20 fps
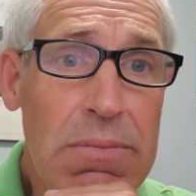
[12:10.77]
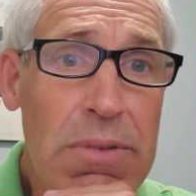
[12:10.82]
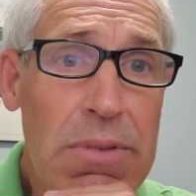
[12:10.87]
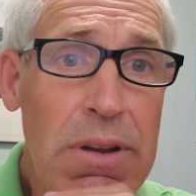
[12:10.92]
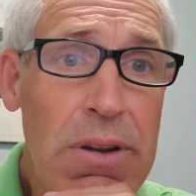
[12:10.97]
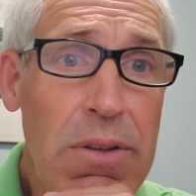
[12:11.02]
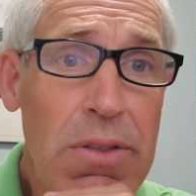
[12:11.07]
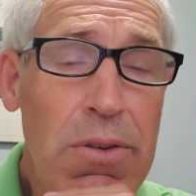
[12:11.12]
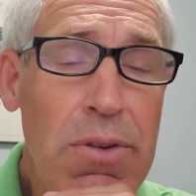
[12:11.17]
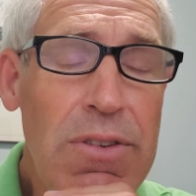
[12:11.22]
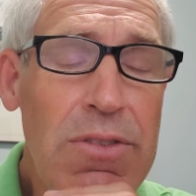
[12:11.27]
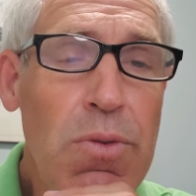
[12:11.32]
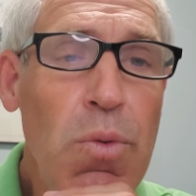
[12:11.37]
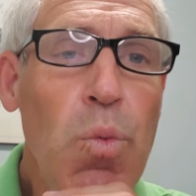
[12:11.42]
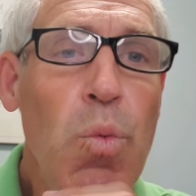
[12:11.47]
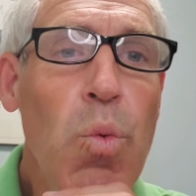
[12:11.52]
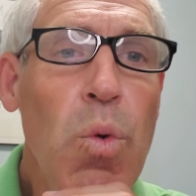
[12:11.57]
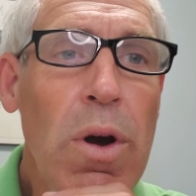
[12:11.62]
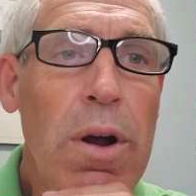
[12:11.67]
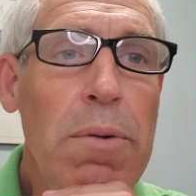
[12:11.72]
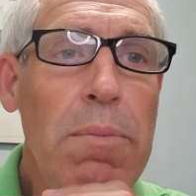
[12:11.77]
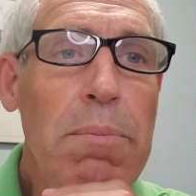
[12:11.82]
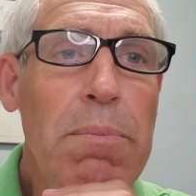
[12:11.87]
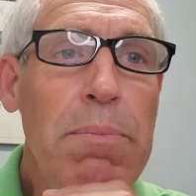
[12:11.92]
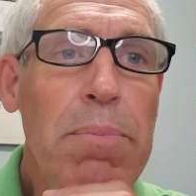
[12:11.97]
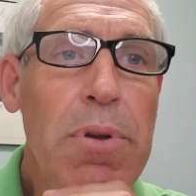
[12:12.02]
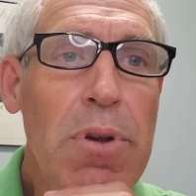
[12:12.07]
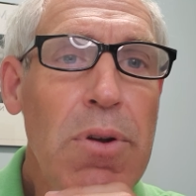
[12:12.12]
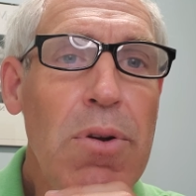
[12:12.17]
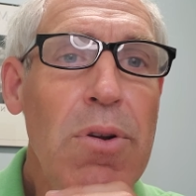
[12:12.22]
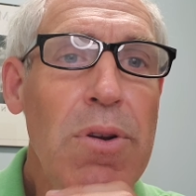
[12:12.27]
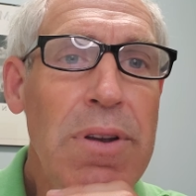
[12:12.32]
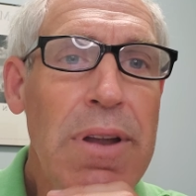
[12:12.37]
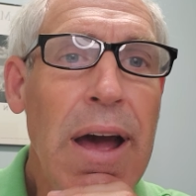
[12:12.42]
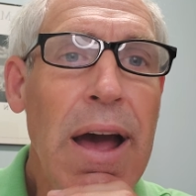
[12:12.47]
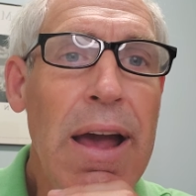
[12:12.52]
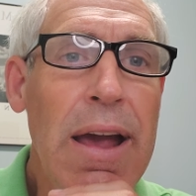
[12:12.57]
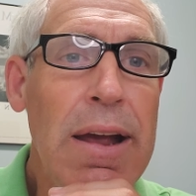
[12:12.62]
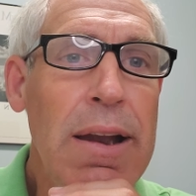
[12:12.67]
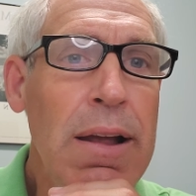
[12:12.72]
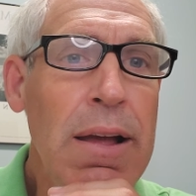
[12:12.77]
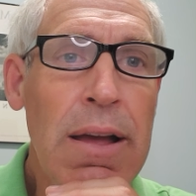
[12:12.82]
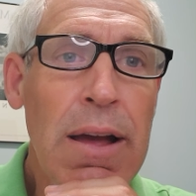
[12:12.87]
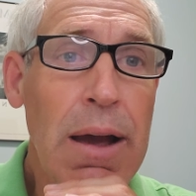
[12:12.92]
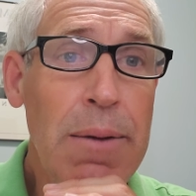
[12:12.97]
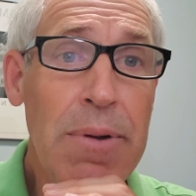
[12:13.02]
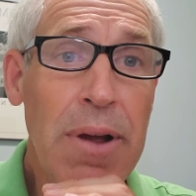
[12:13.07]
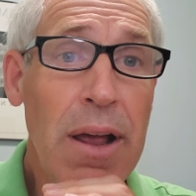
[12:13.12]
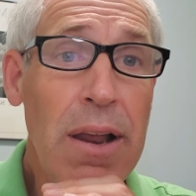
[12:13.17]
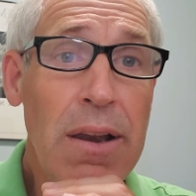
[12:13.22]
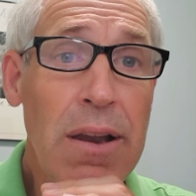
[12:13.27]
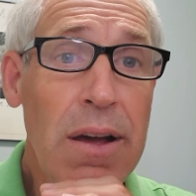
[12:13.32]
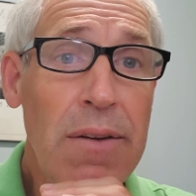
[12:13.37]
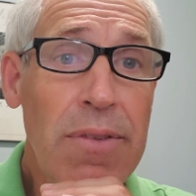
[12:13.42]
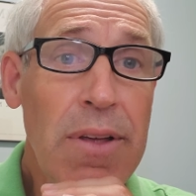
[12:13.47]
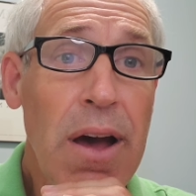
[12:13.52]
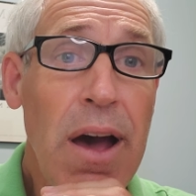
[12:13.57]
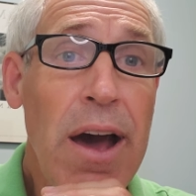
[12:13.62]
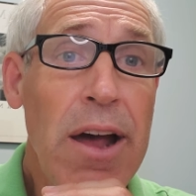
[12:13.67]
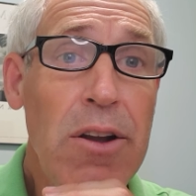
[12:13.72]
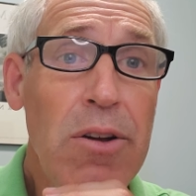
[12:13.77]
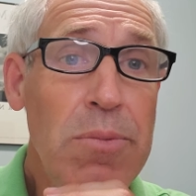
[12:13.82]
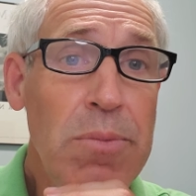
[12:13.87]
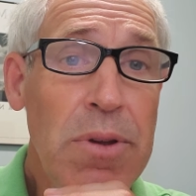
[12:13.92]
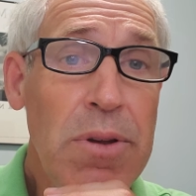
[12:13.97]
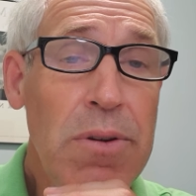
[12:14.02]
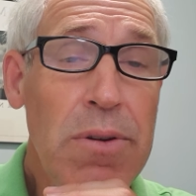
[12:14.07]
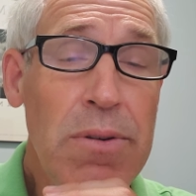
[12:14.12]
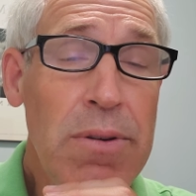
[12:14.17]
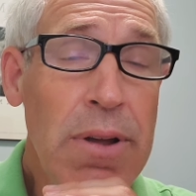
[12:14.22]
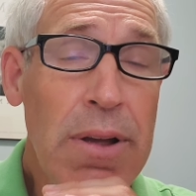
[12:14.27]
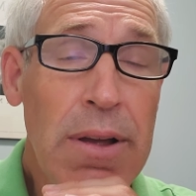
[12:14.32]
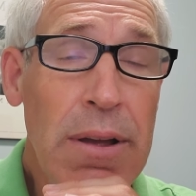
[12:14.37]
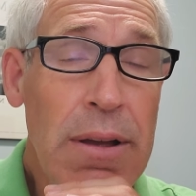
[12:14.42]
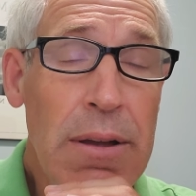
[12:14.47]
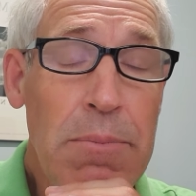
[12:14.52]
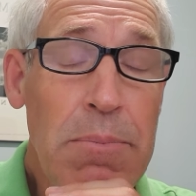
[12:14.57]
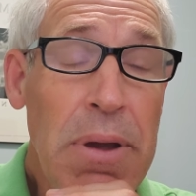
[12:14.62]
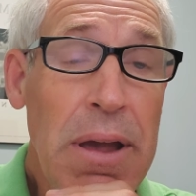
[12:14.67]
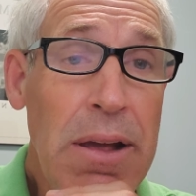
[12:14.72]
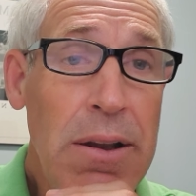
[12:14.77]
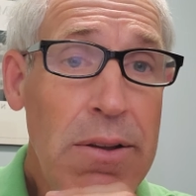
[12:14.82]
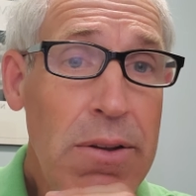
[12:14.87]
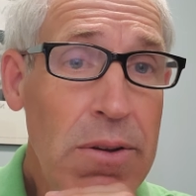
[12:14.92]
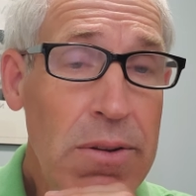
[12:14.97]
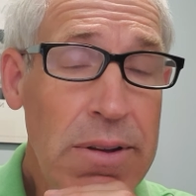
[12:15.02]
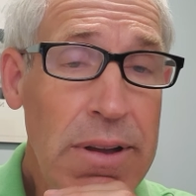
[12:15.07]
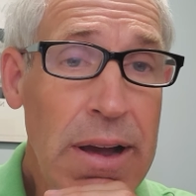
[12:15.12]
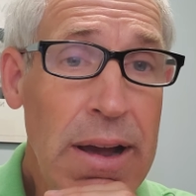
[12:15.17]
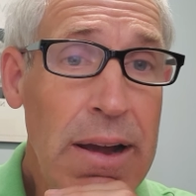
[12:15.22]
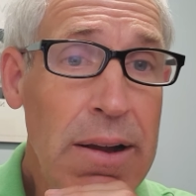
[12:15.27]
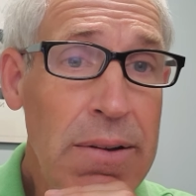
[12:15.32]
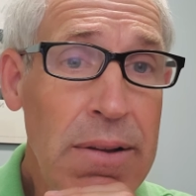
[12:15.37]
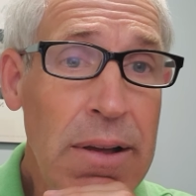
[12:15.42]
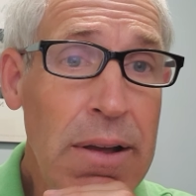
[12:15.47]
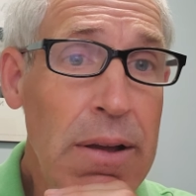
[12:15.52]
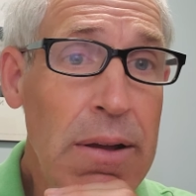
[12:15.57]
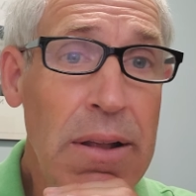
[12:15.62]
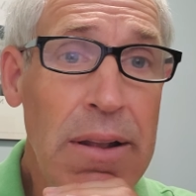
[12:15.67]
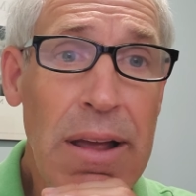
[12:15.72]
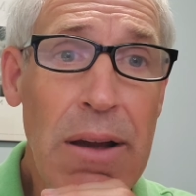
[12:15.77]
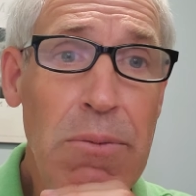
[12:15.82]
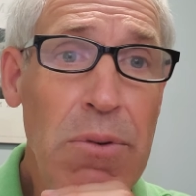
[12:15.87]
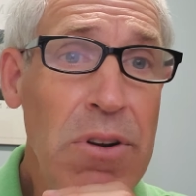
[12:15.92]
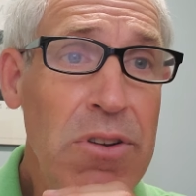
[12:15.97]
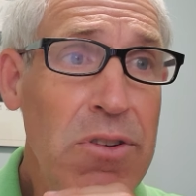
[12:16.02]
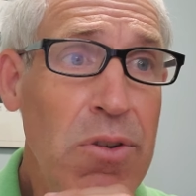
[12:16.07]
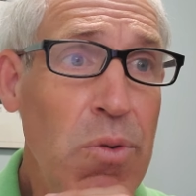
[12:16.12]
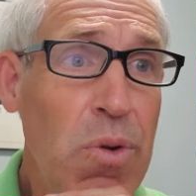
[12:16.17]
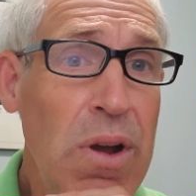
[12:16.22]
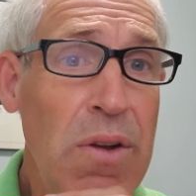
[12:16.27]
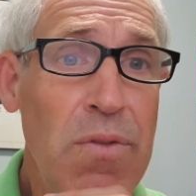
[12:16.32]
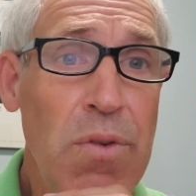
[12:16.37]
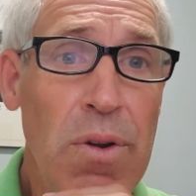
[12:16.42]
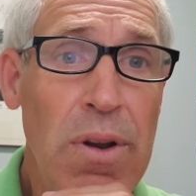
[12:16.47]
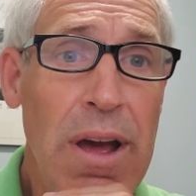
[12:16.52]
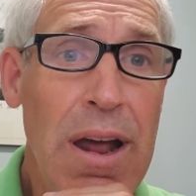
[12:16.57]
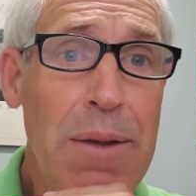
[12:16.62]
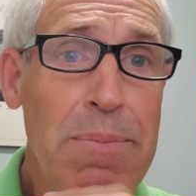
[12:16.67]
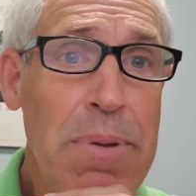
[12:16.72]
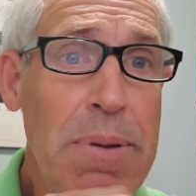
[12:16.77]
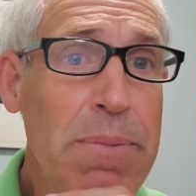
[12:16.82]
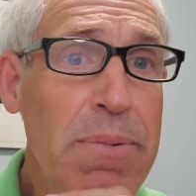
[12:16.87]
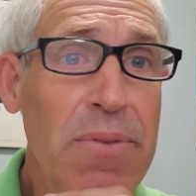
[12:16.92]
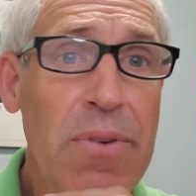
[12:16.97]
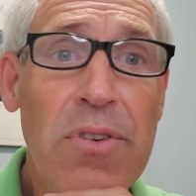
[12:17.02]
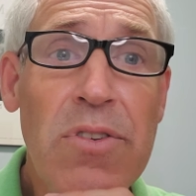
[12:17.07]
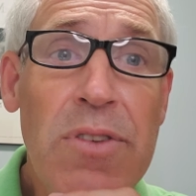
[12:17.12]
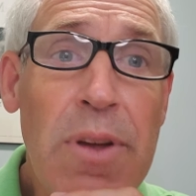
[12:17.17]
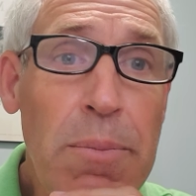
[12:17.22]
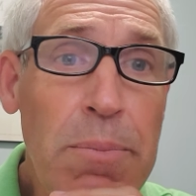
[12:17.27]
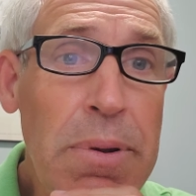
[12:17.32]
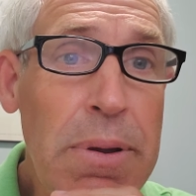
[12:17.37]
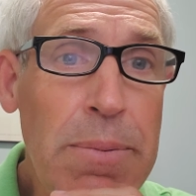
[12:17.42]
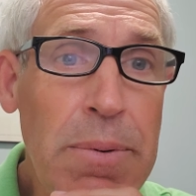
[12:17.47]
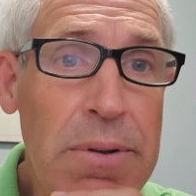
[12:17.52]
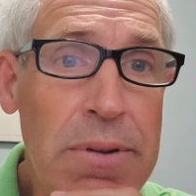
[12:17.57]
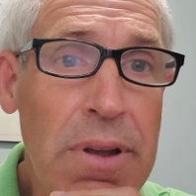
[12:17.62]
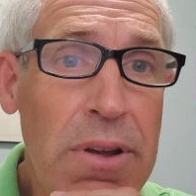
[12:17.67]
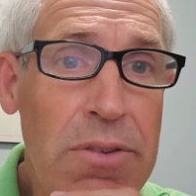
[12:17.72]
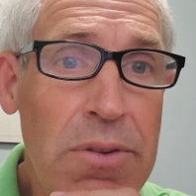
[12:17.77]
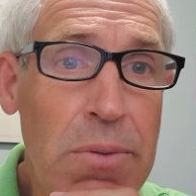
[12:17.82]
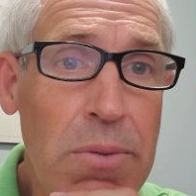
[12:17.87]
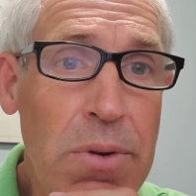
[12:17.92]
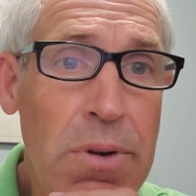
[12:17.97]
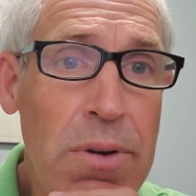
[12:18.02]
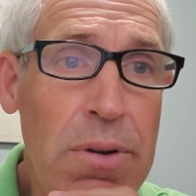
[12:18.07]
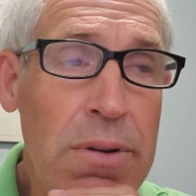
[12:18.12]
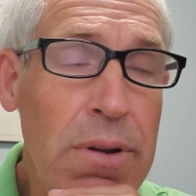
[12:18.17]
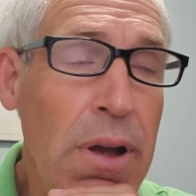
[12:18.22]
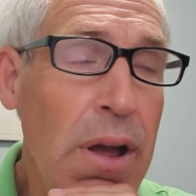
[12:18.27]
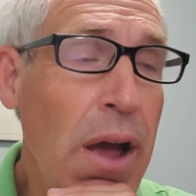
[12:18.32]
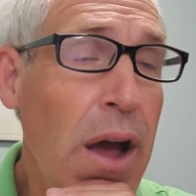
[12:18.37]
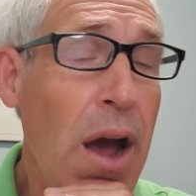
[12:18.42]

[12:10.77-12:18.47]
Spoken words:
You know, there isn't one pure diet. I mean, I love the autoimmune paleo diet, and that works great for a lot of people. For some people, it doesn't work.